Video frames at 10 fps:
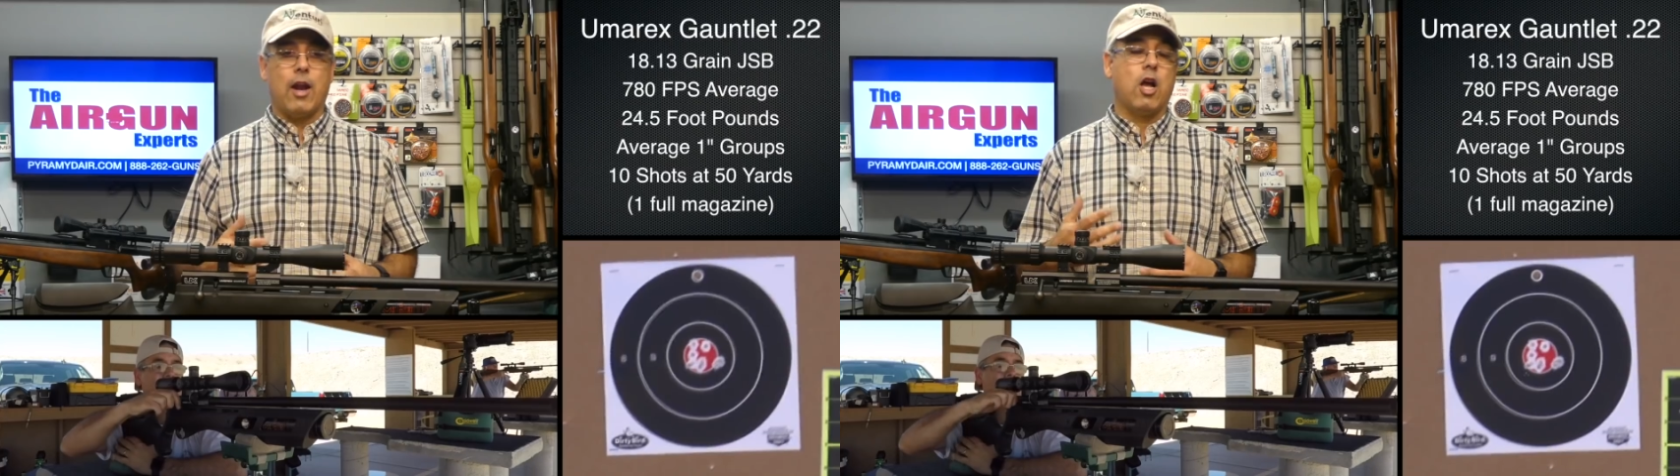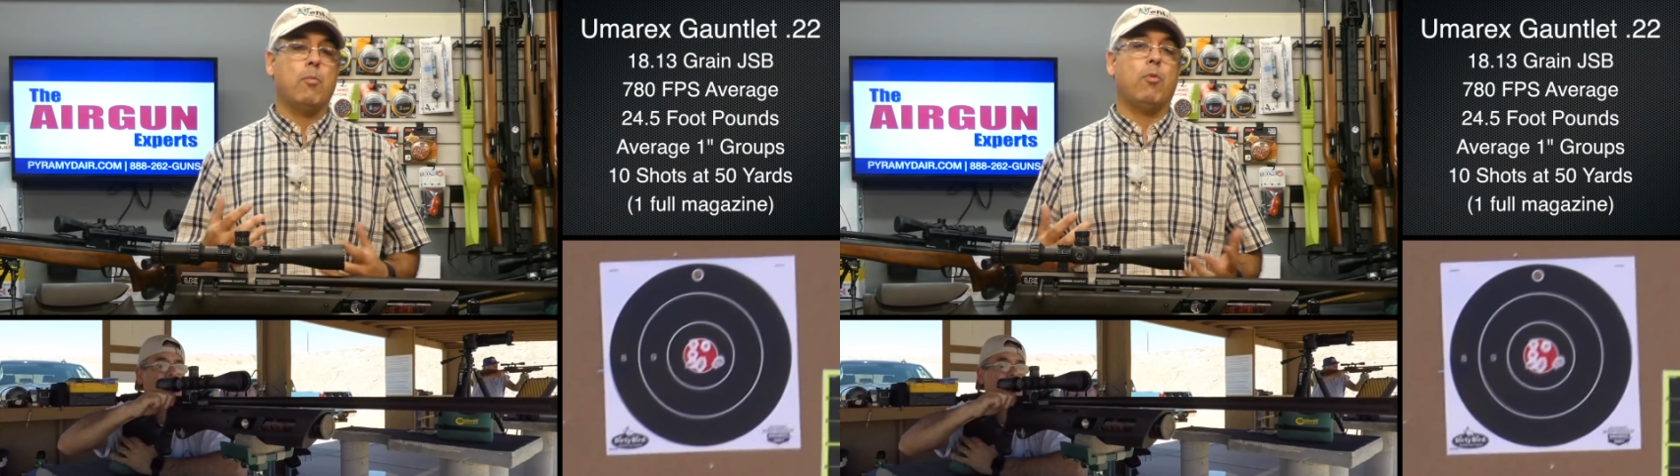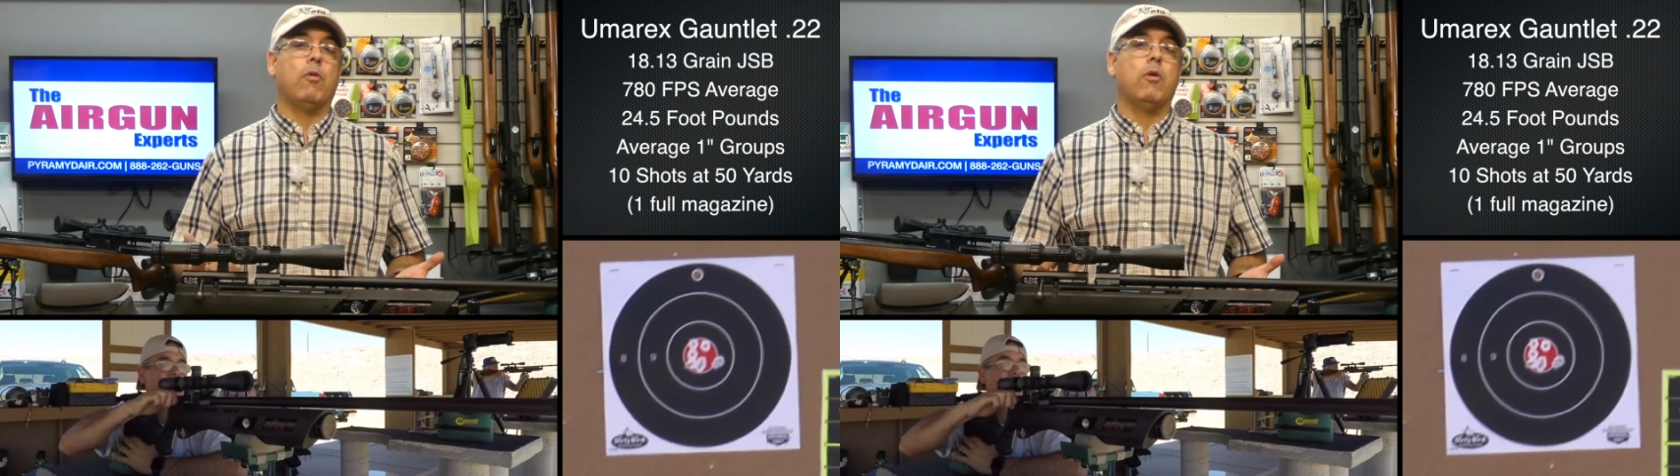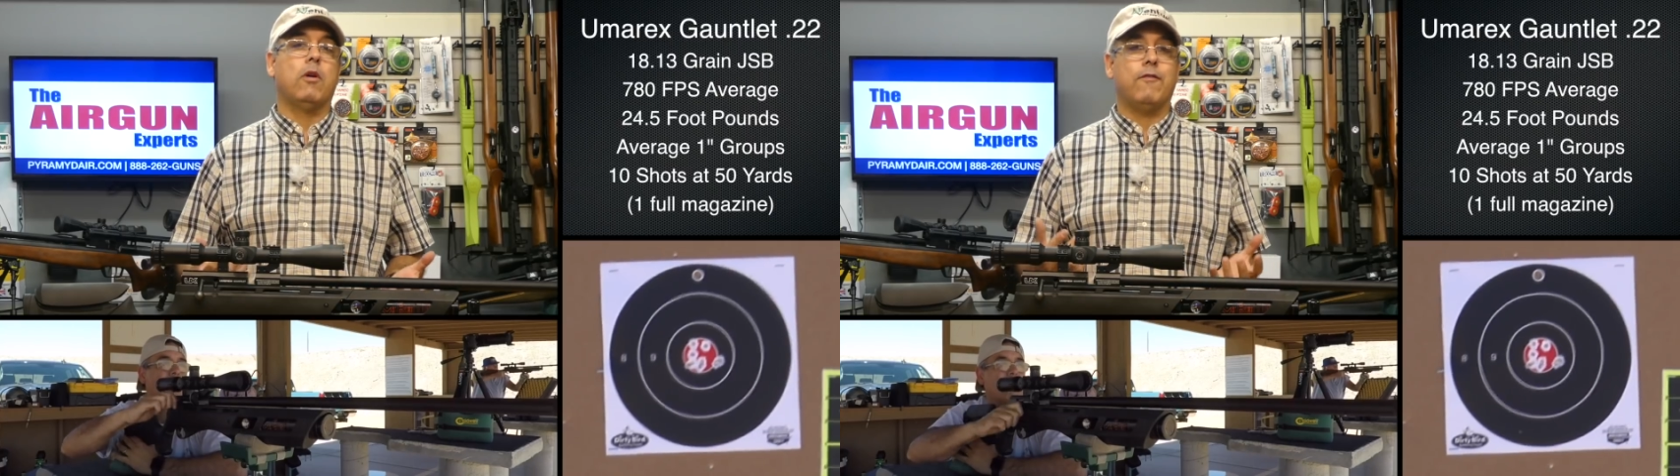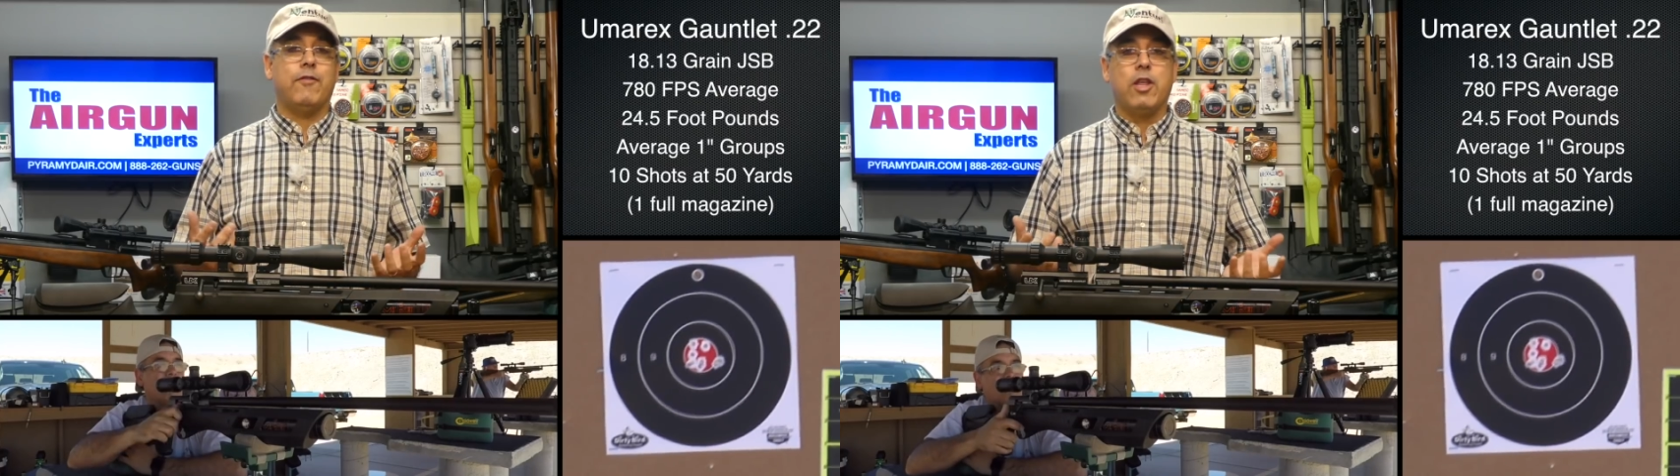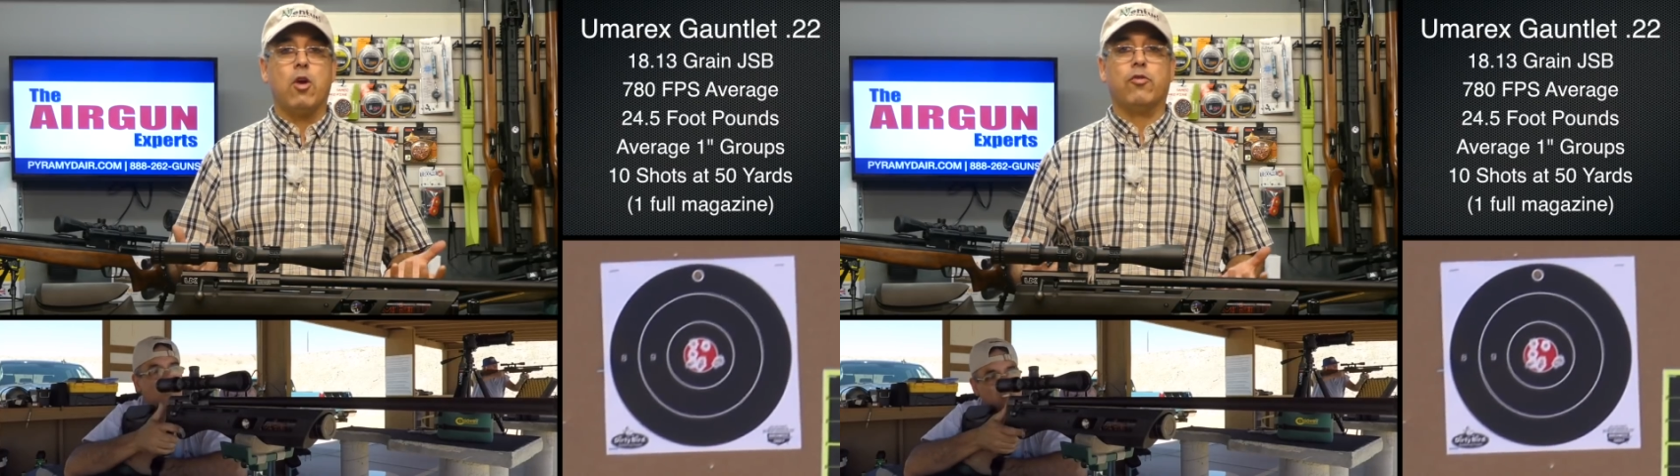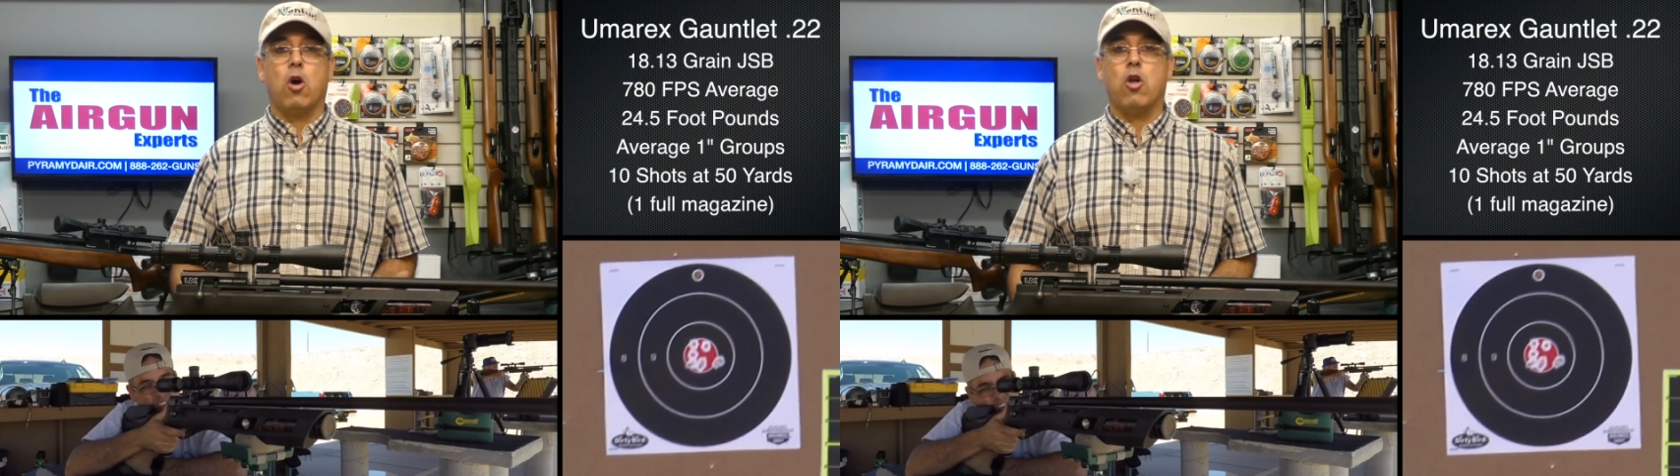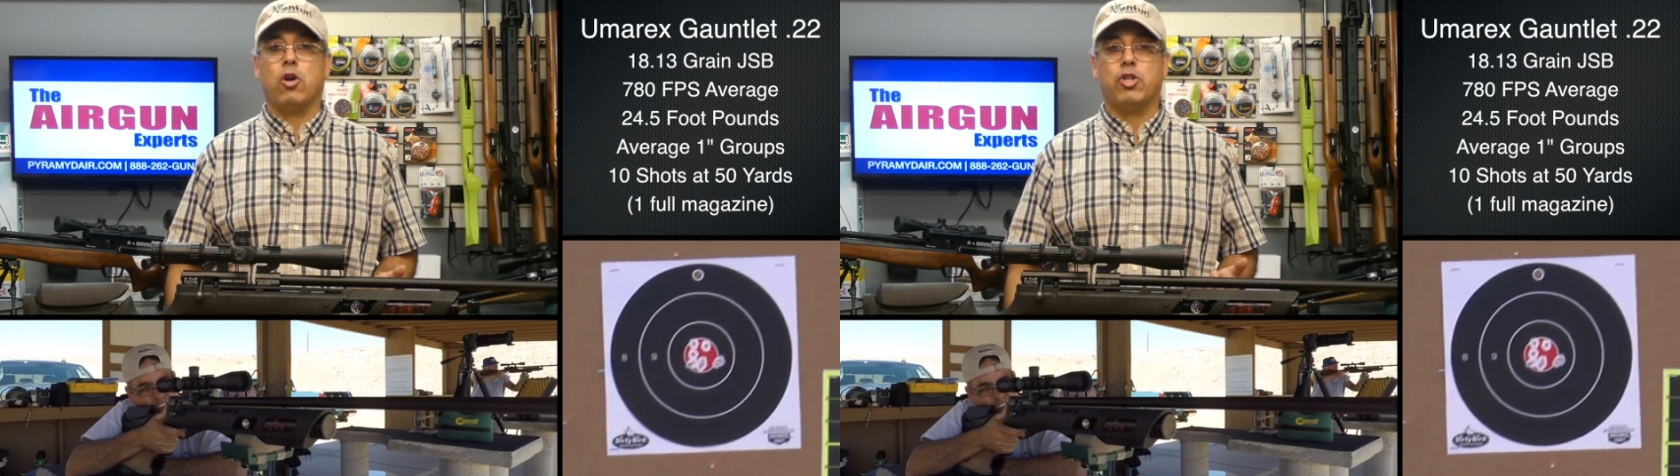a couple videos
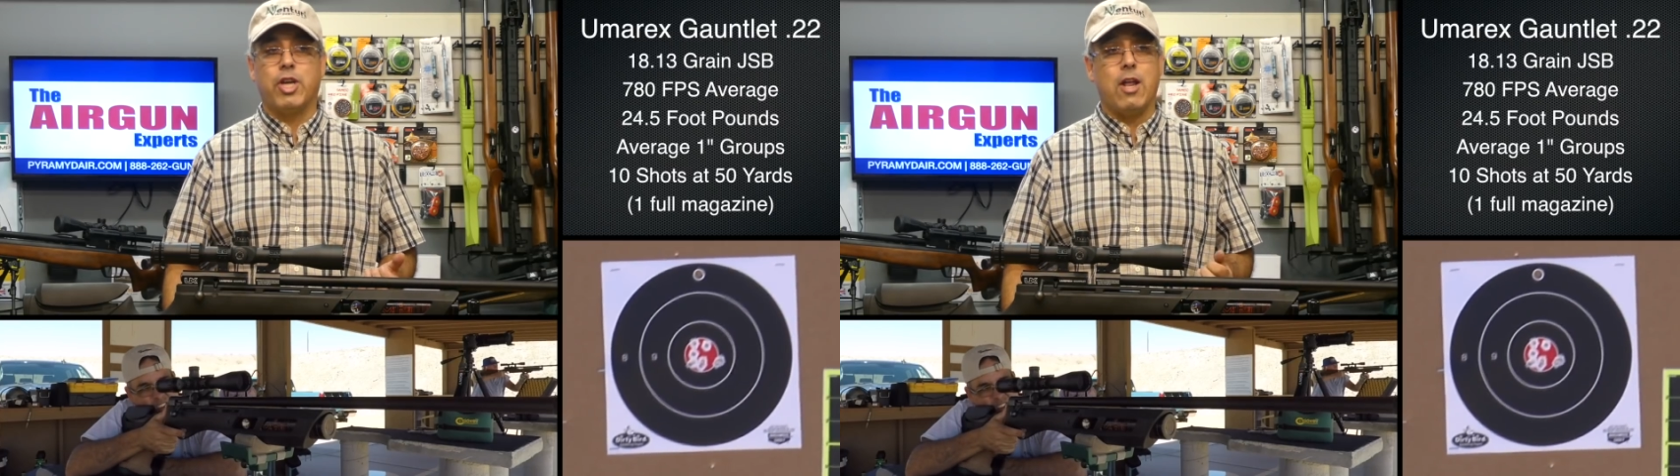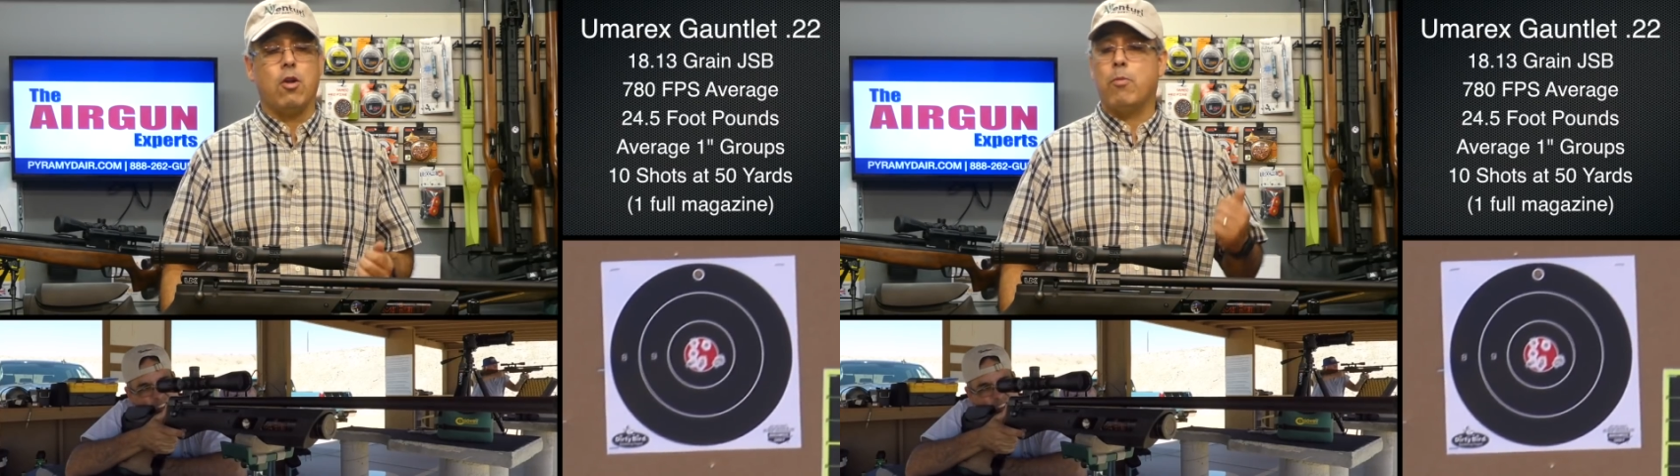on our channel,